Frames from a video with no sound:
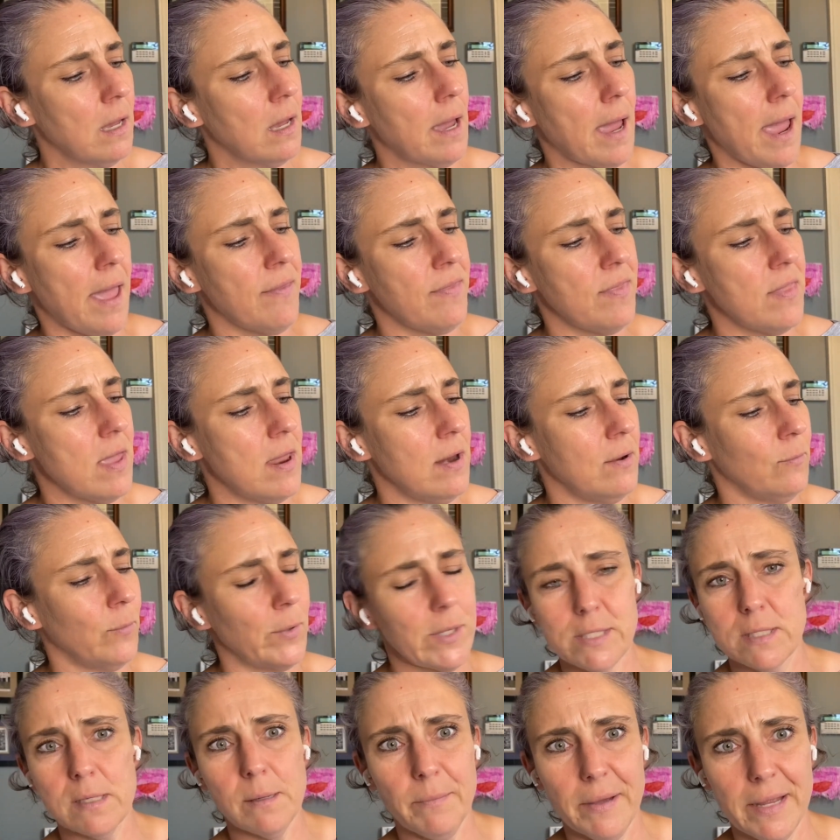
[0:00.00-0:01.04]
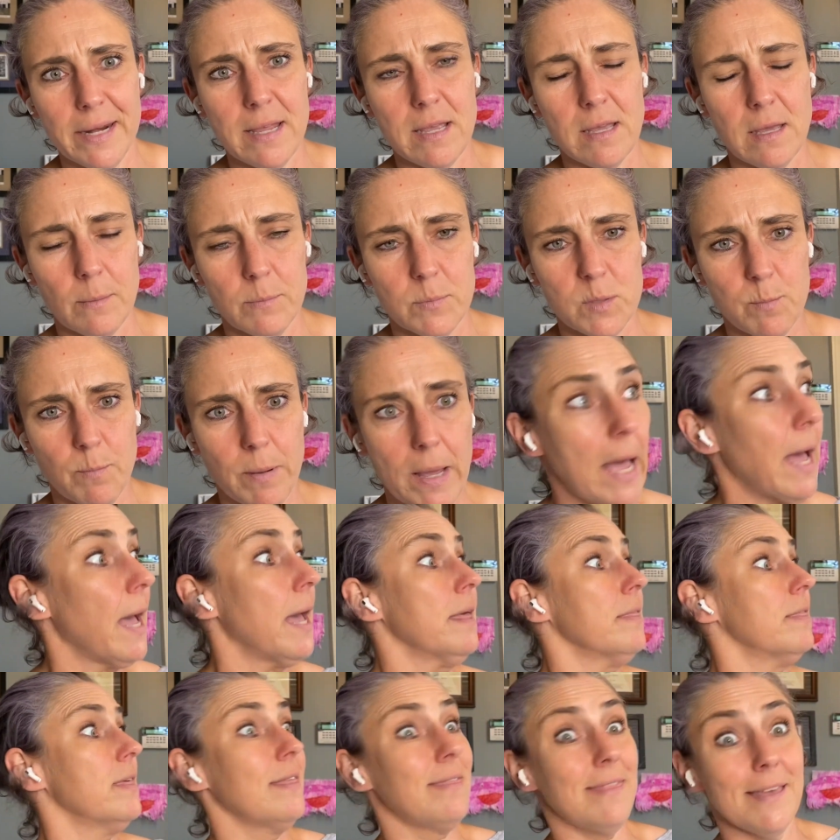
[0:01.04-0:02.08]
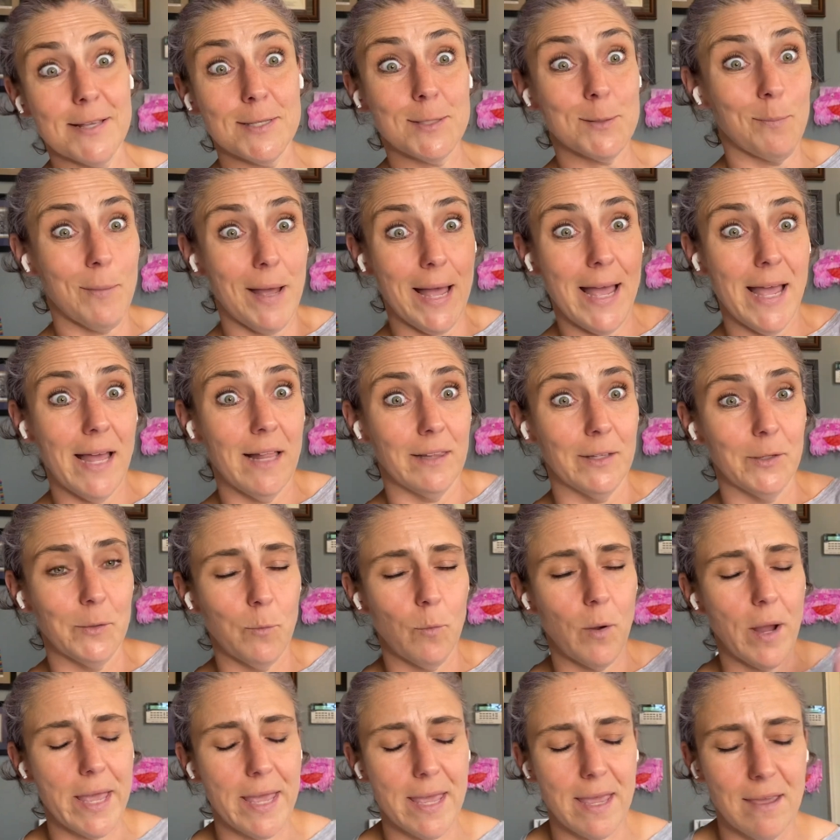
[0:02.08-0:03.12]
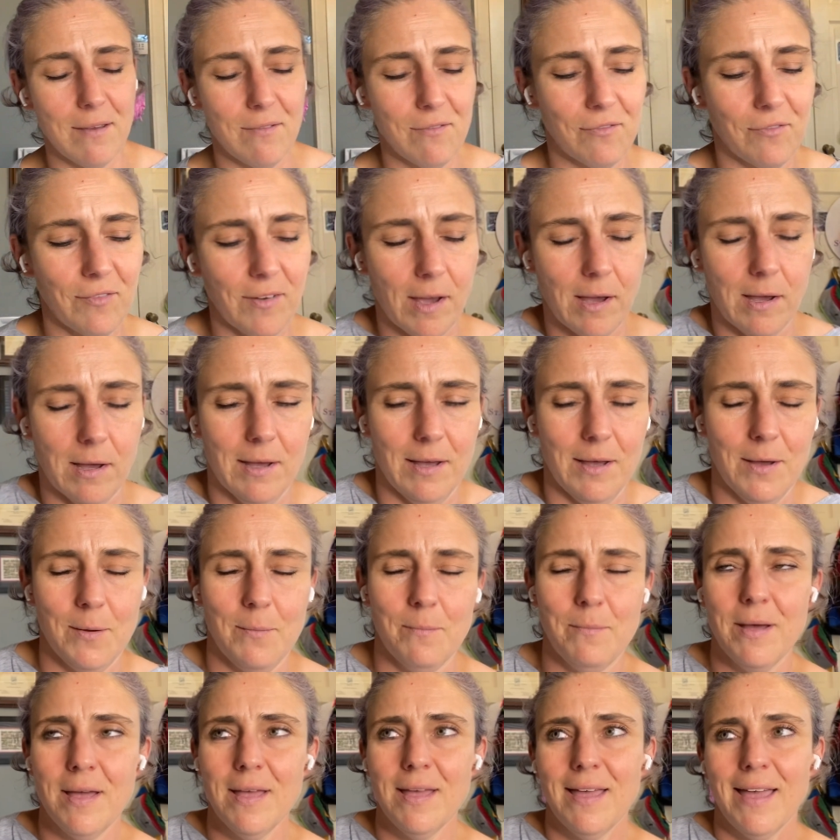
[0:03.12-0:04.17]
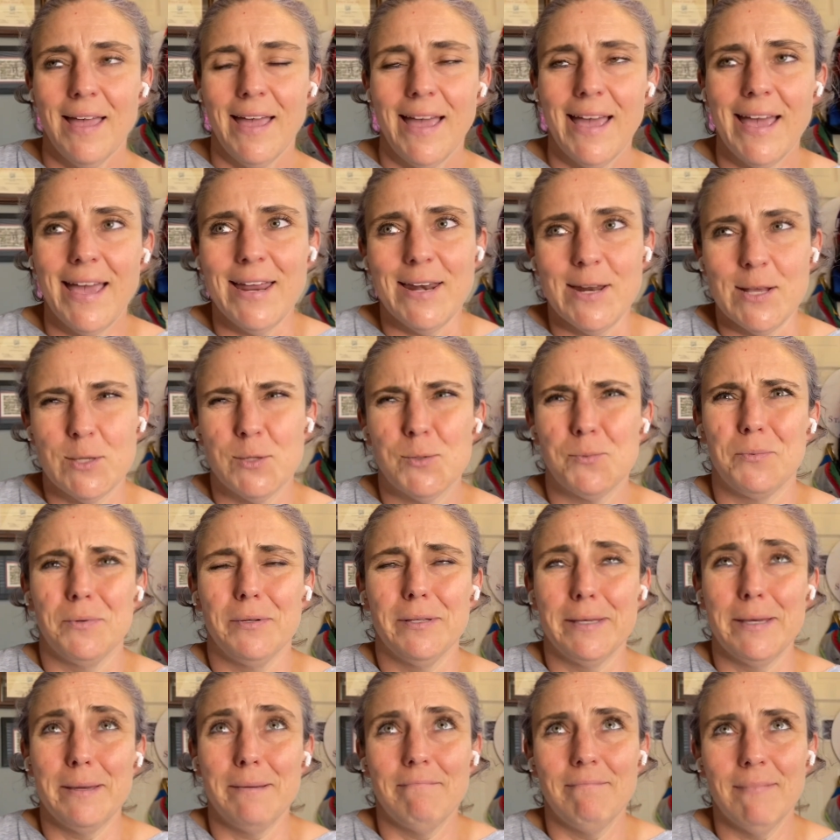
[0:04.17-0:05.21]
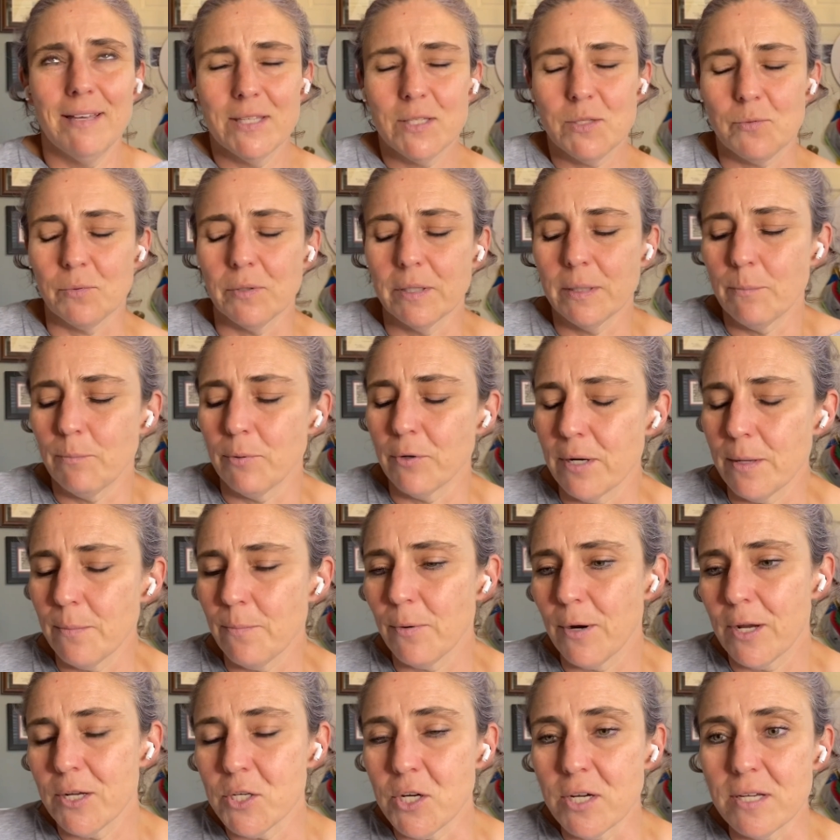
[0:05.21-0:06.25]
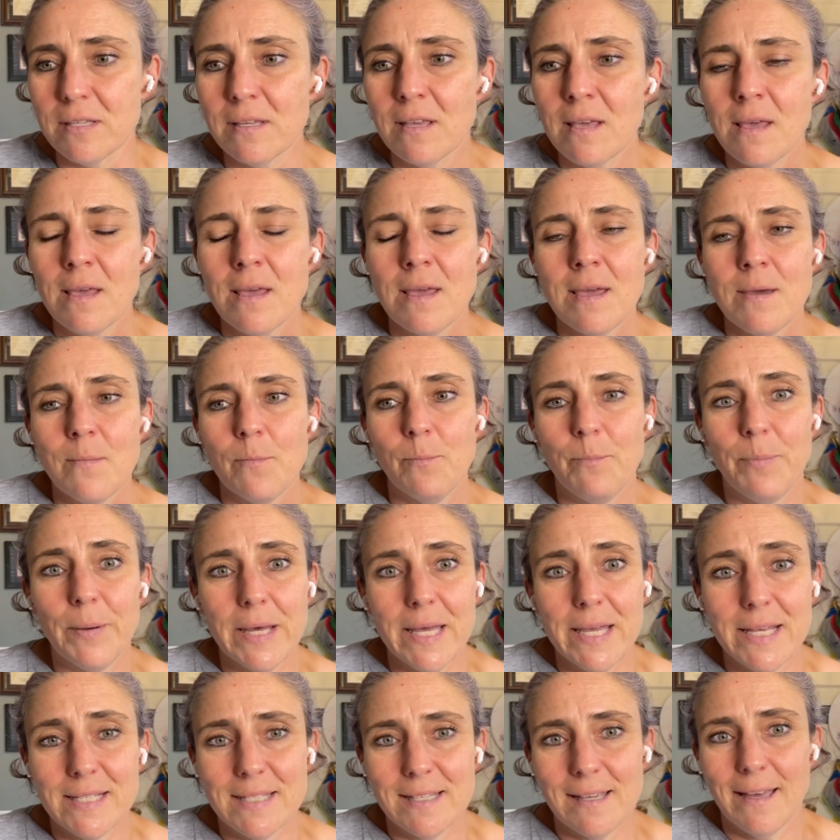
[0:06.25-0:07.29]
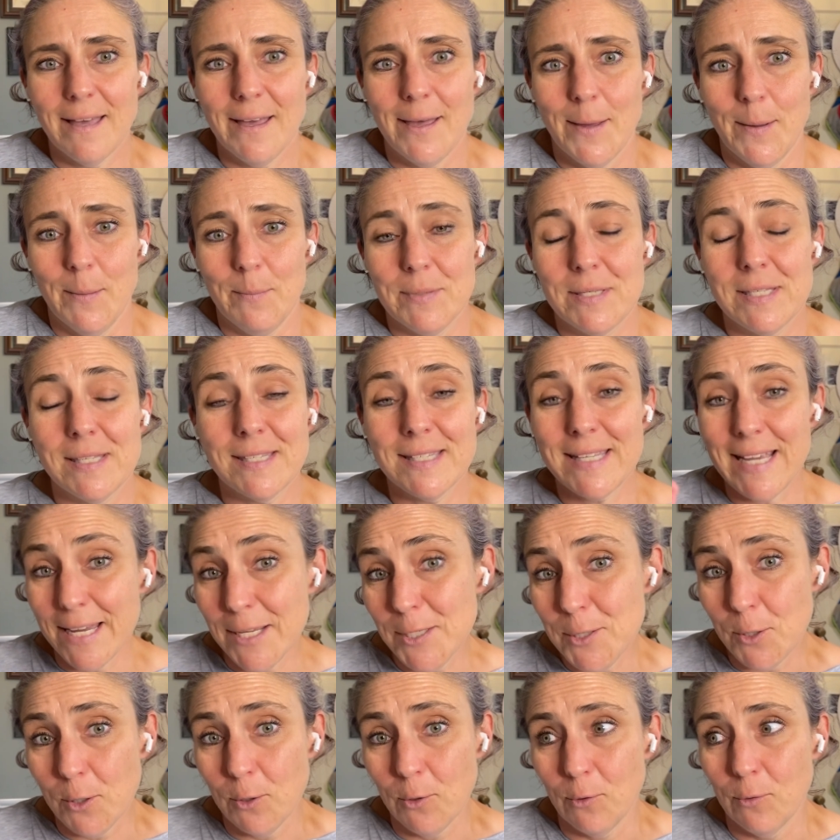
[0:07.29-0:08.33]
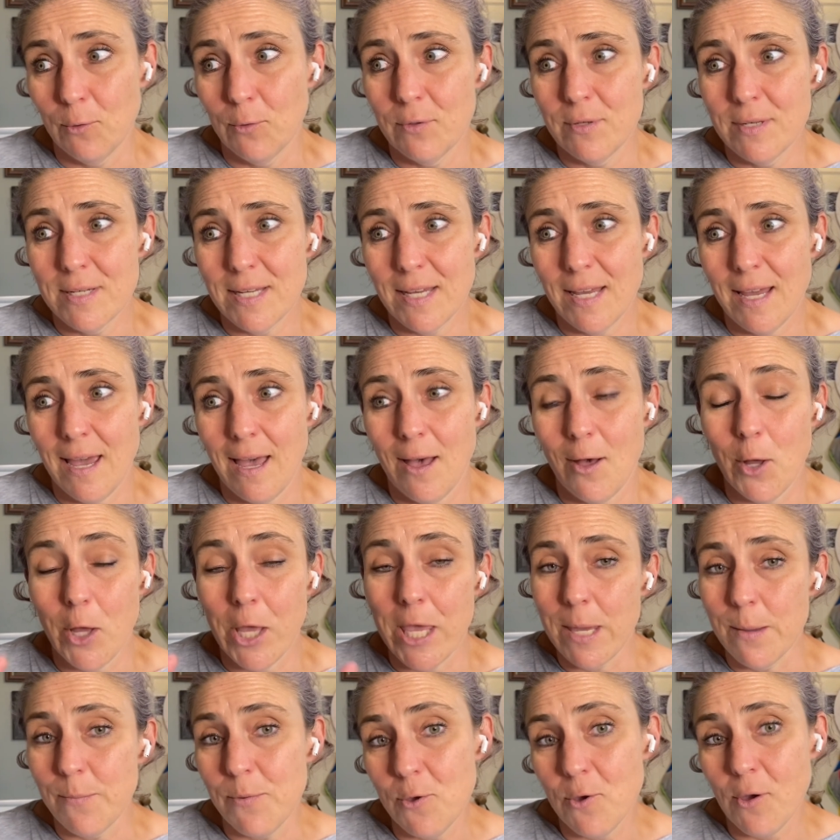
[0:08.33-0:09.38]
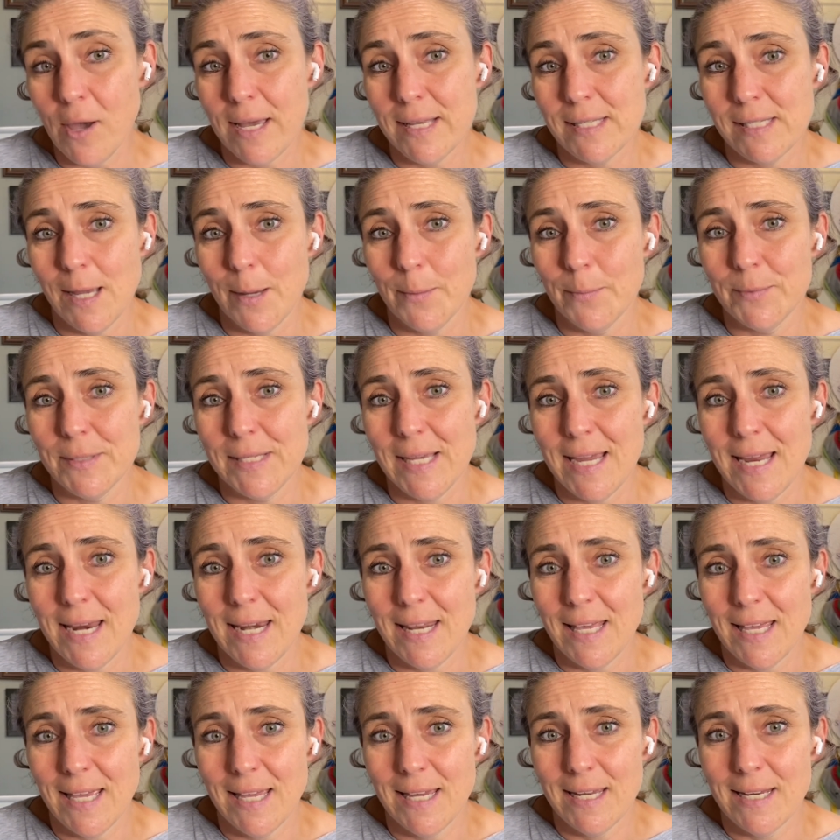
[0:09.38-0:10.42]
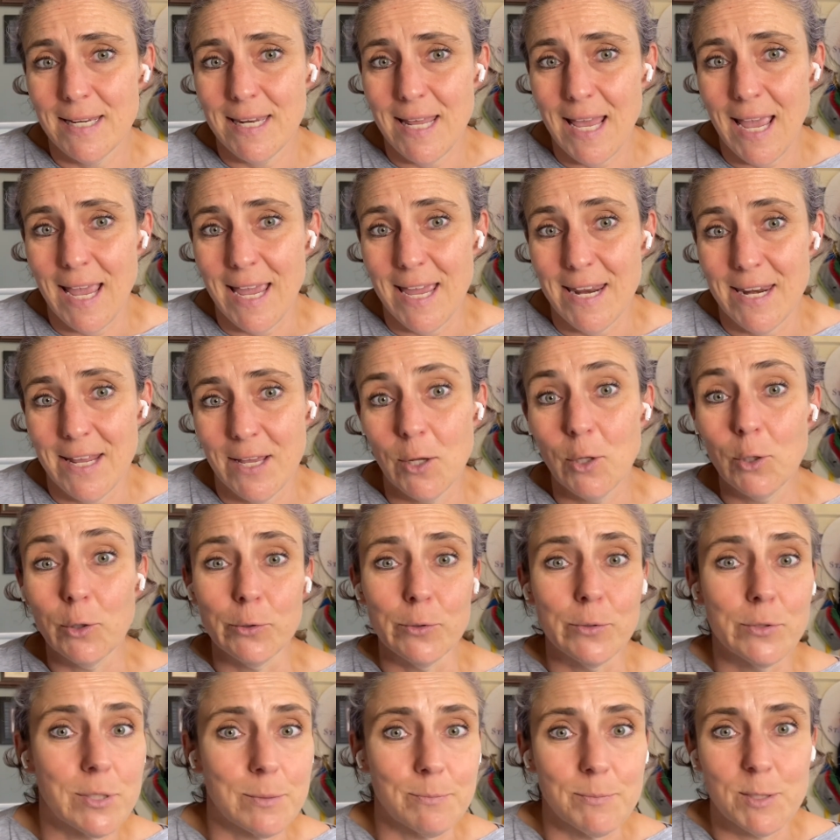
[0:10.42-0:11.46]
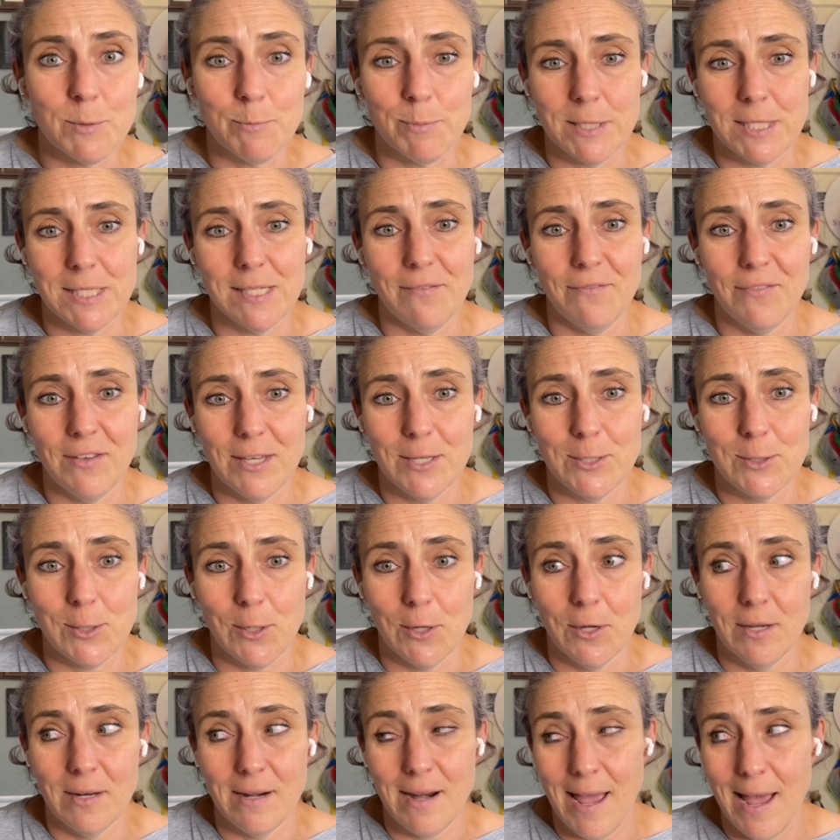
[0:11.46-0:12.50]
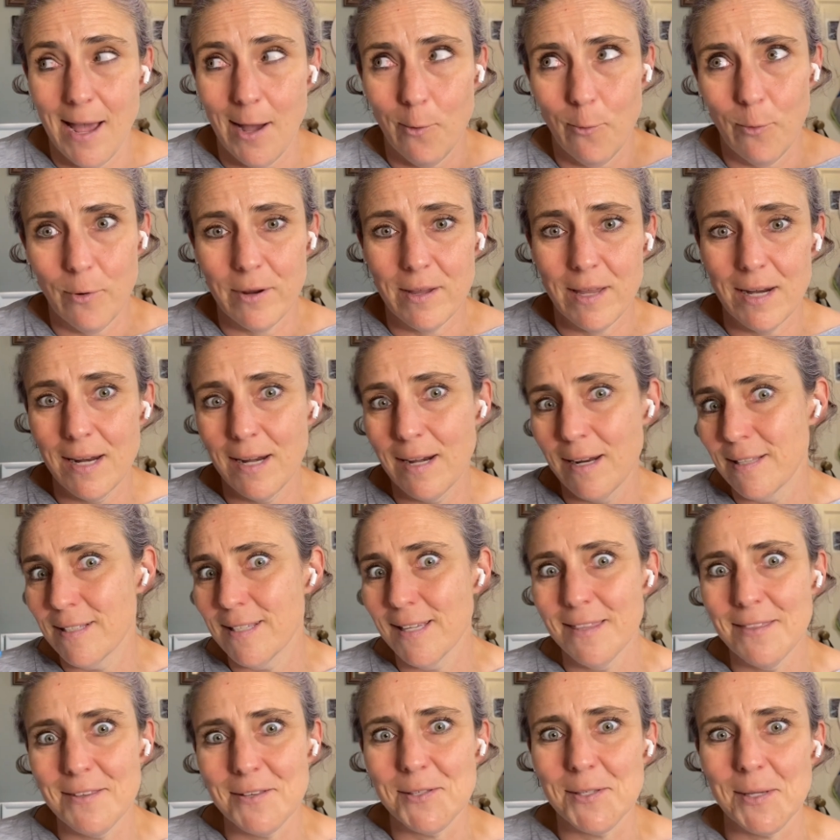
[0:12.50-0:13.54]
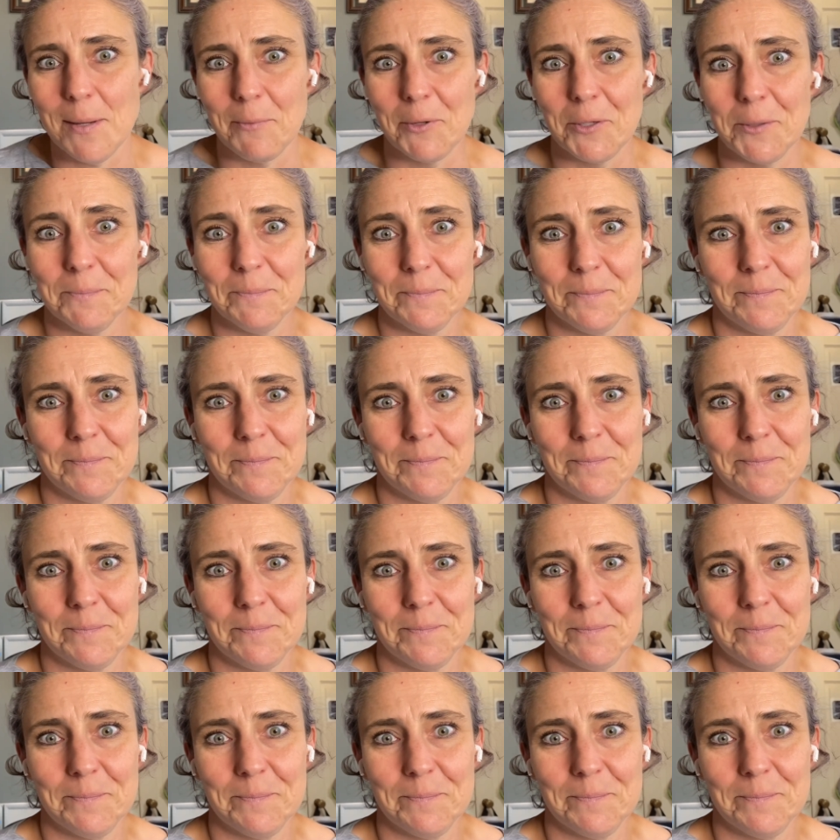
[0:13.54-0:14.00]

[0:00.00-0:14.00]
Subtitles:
And then when somebody comes by, then they smile and wave. And it's really pretty precious. But stay tuned. I'll keep you guys updated and include some specifics on how we're getting it done this summer.